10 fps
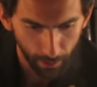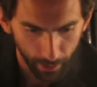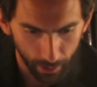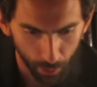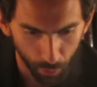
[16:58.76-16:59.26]

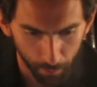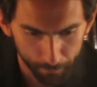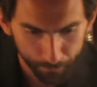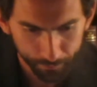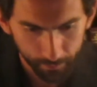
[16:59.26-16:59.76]
how
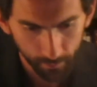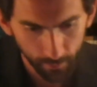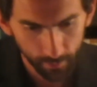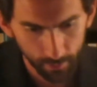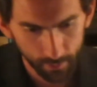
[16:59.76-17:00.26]

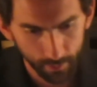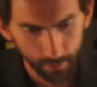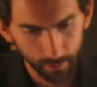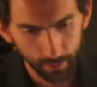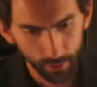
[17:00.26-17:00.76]

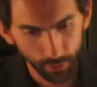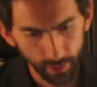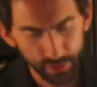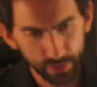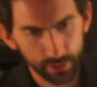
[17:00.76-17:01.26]

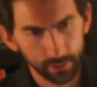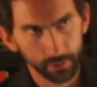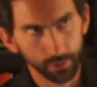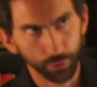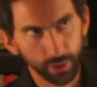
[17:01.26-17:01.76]
Christ,
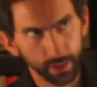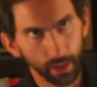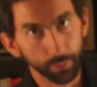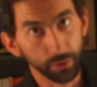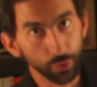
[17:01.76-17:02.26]
you
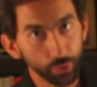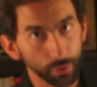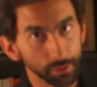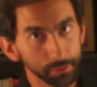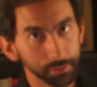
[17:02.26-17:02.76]
cannot be
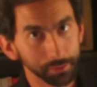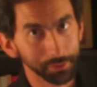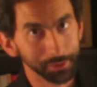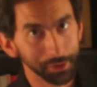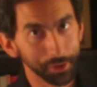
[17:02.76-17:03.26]
neutral.
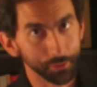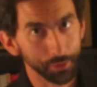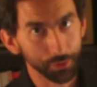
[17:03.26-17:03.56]
If you're